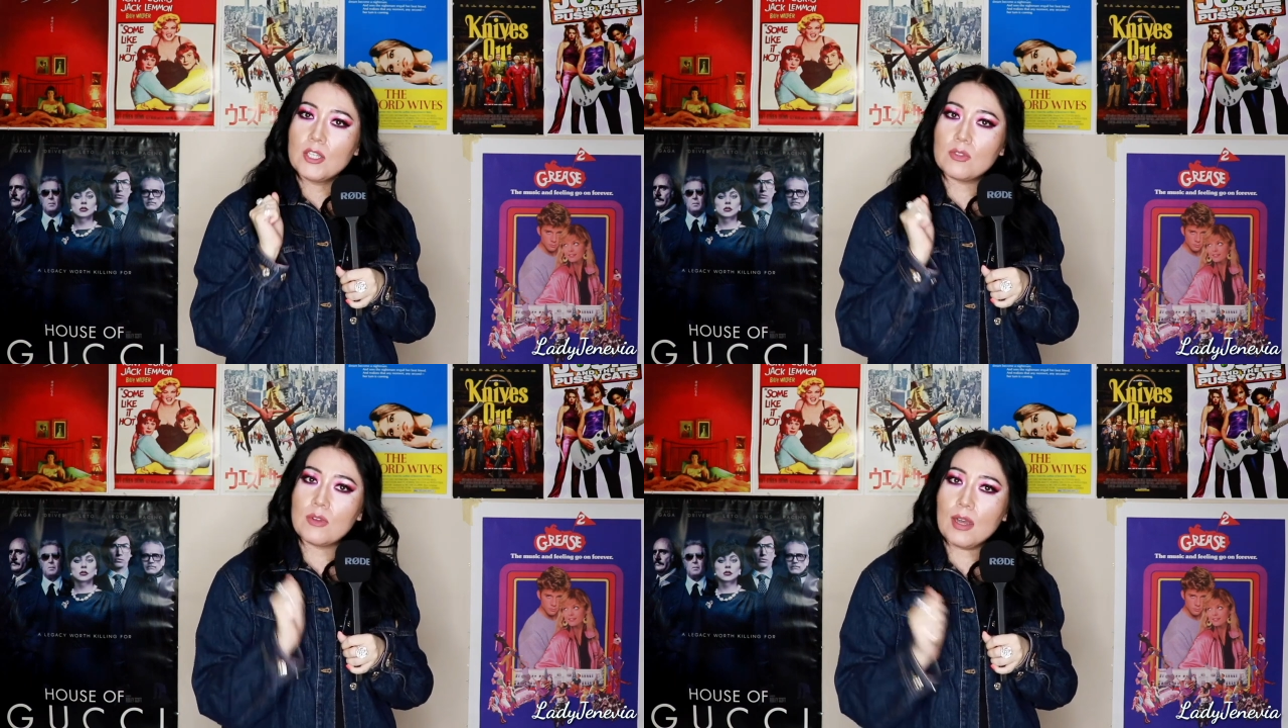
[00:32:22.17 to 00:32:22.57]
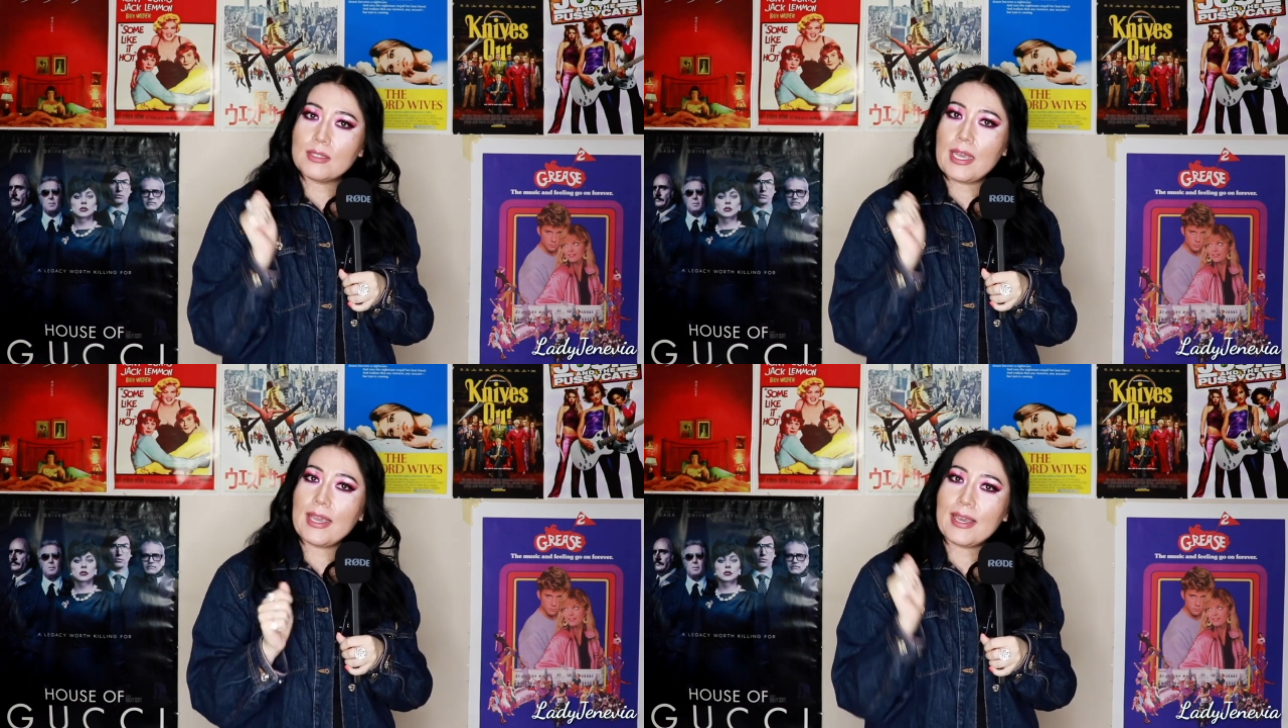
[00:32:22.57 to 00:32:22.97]
to not
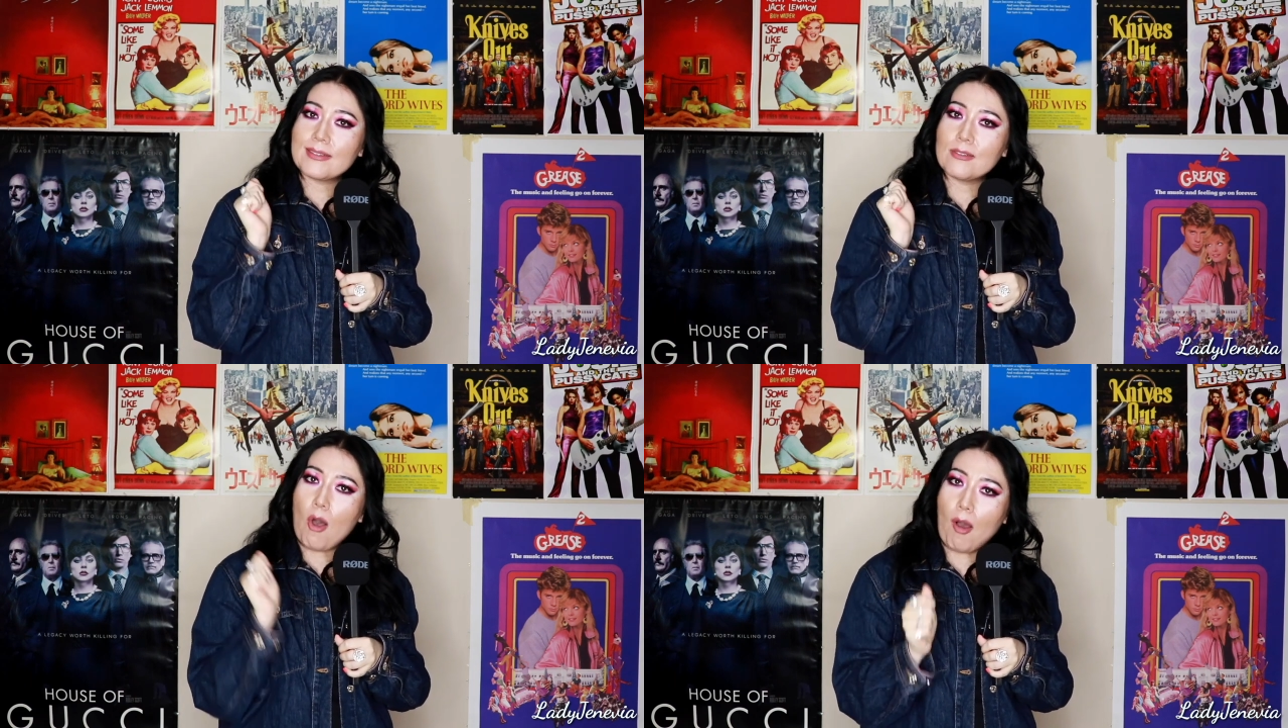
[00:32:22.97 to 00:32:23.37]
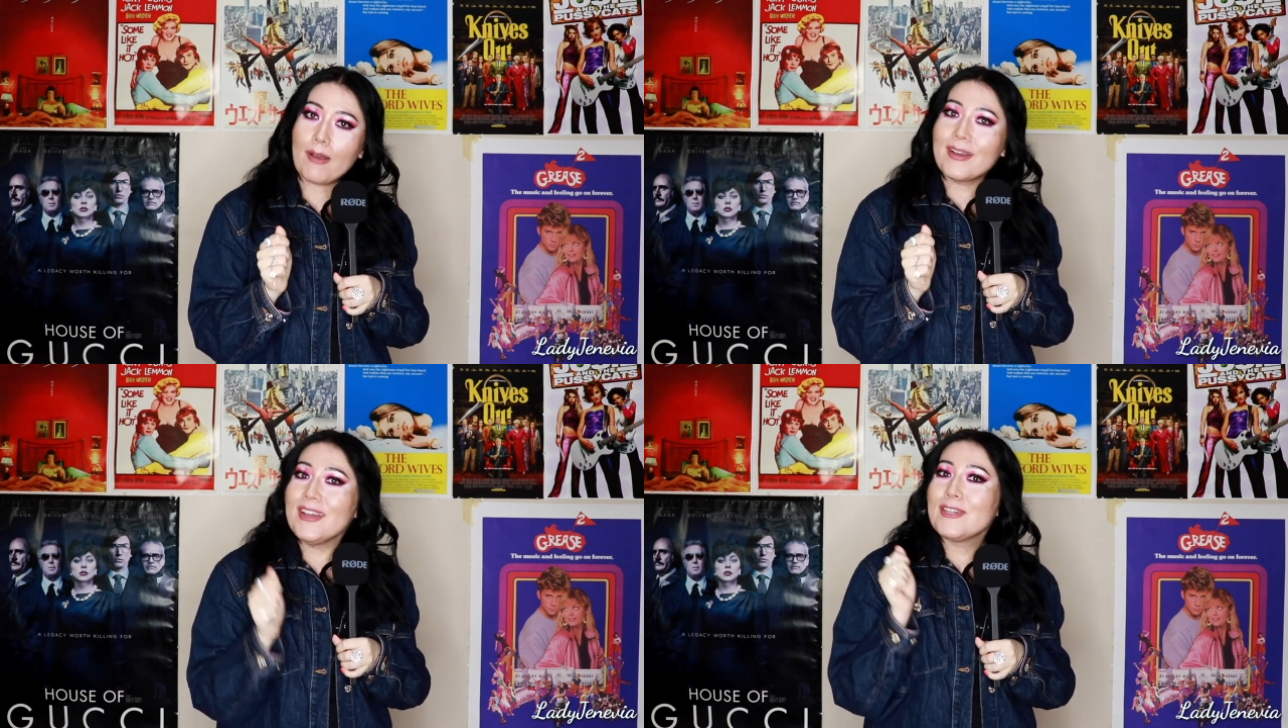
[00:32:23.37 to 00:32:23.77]
take as
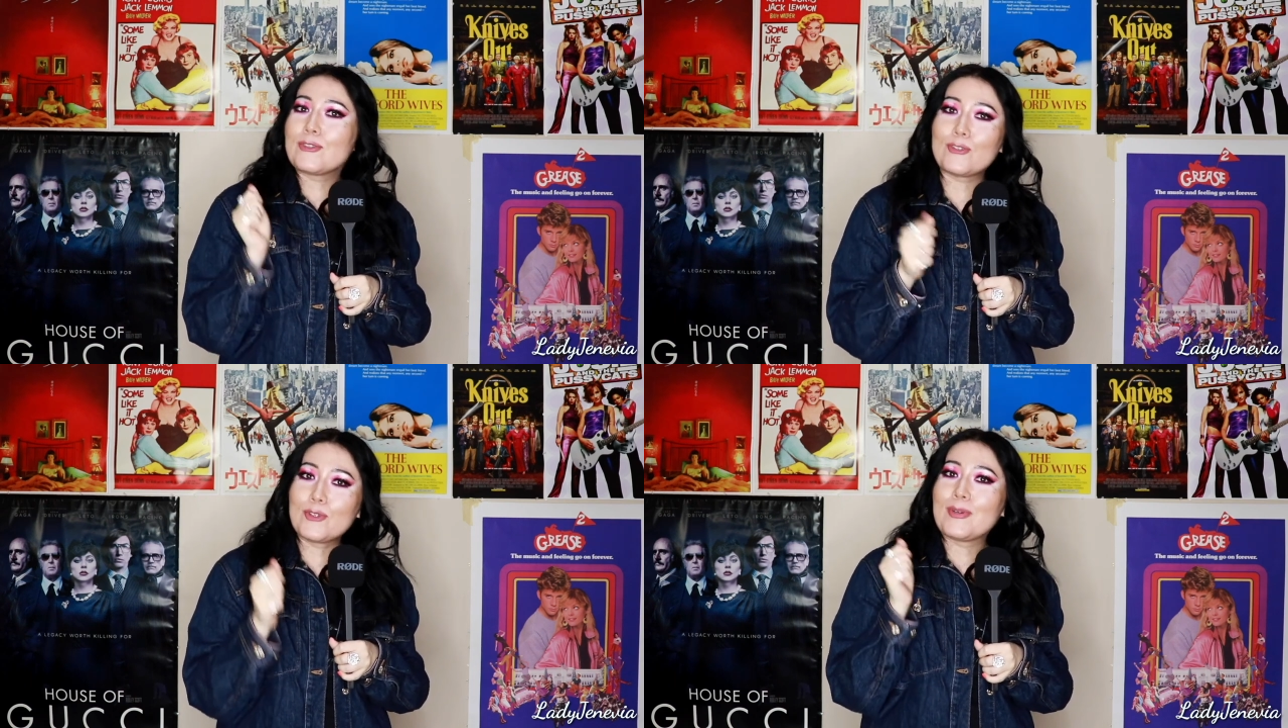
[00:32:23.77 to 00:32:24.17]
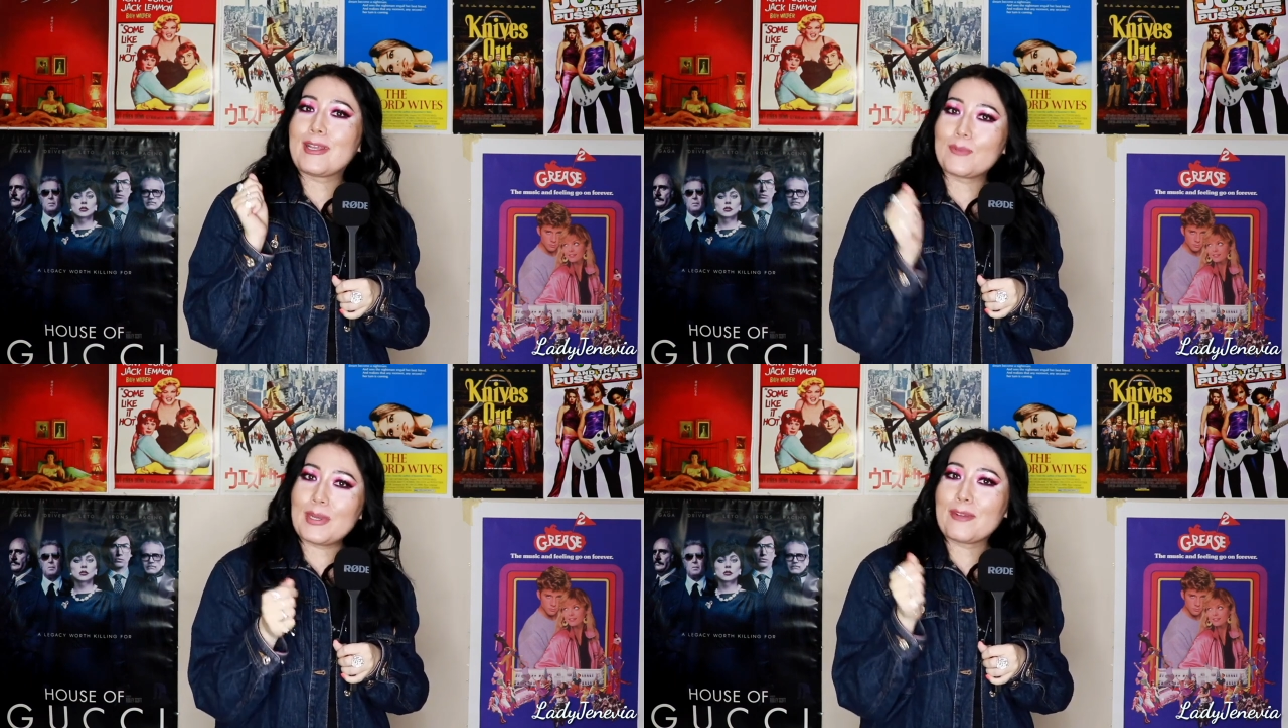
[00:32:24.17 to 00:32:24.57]
long to do an
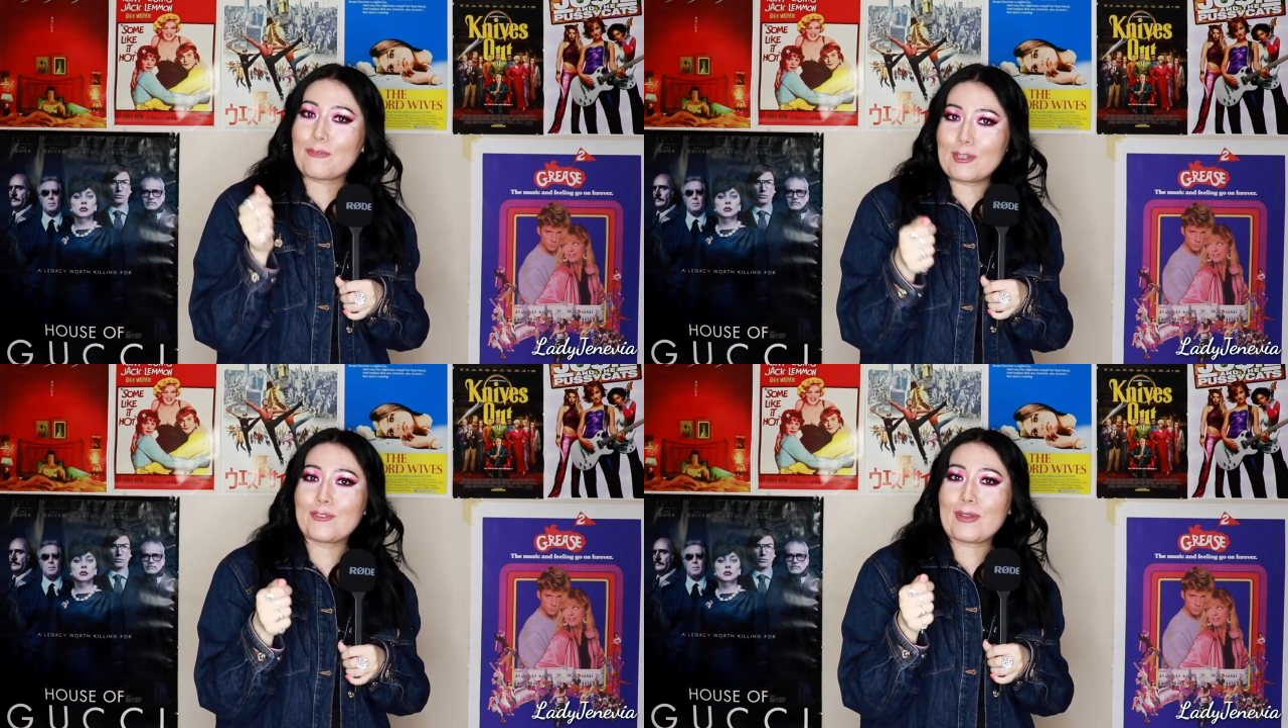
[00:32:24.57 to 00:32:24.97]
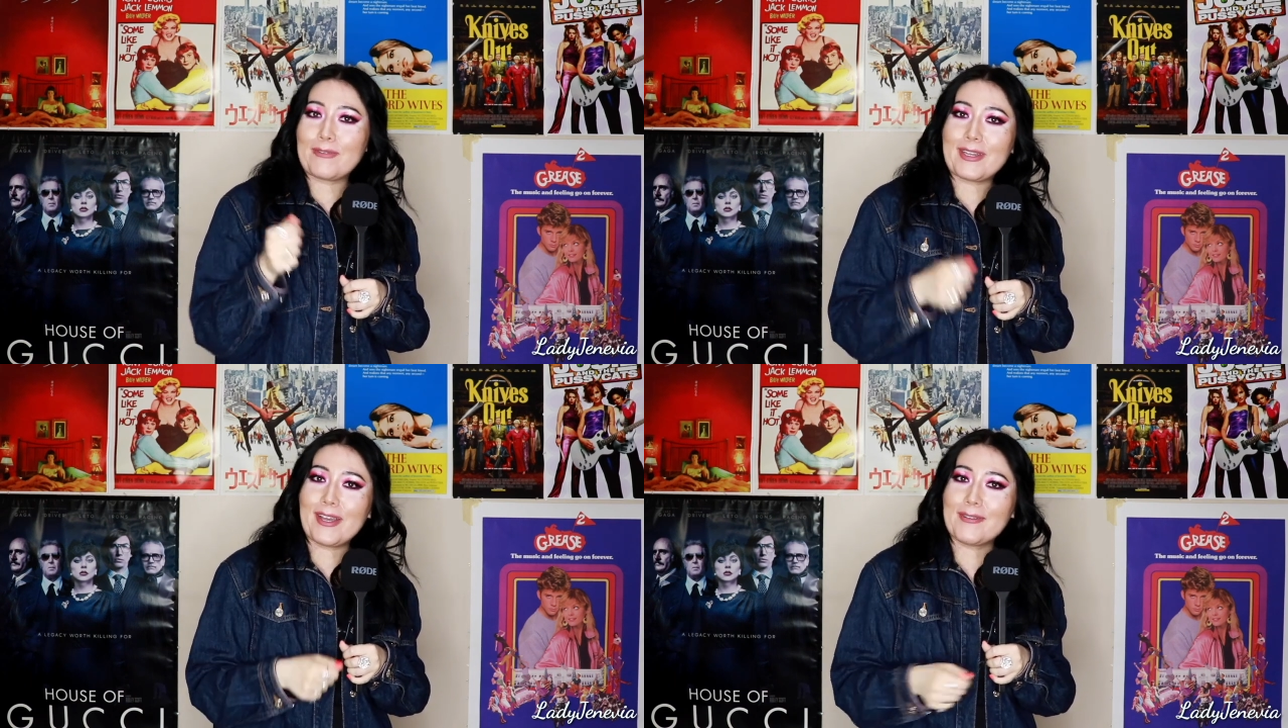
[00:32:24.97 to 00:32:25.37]
Edwina Friedrich
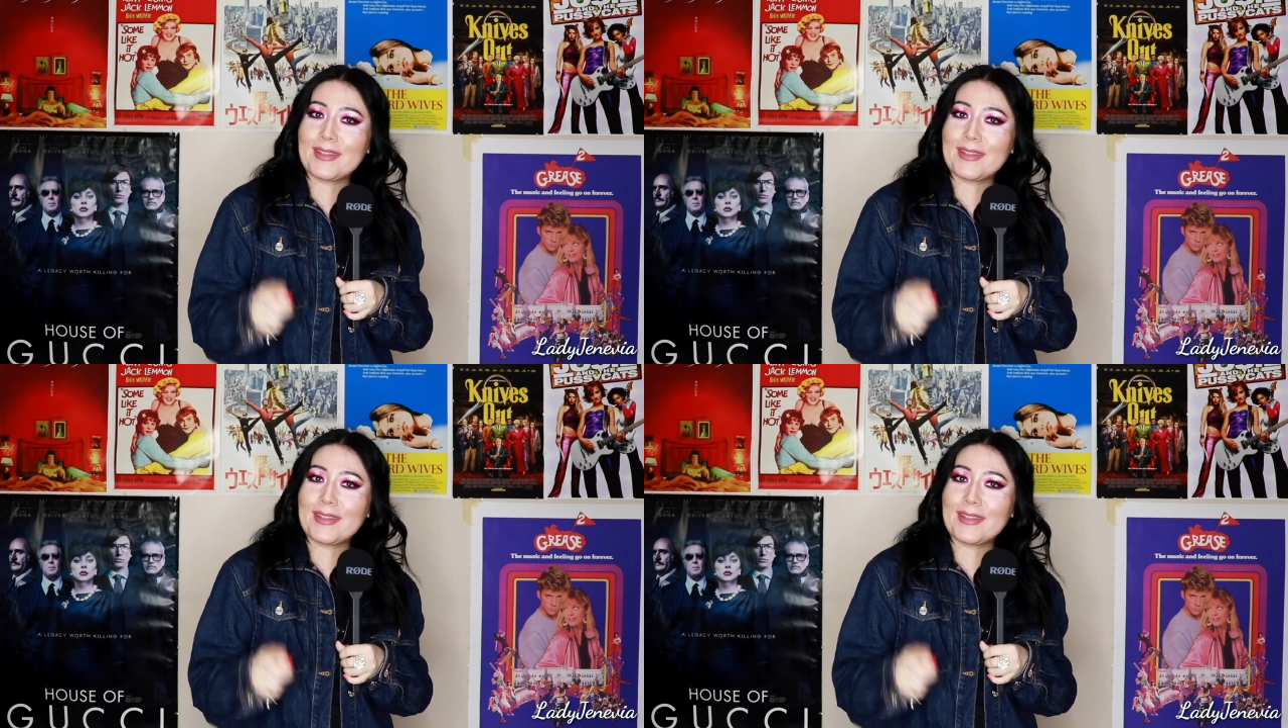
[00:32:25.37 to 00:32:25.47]
video.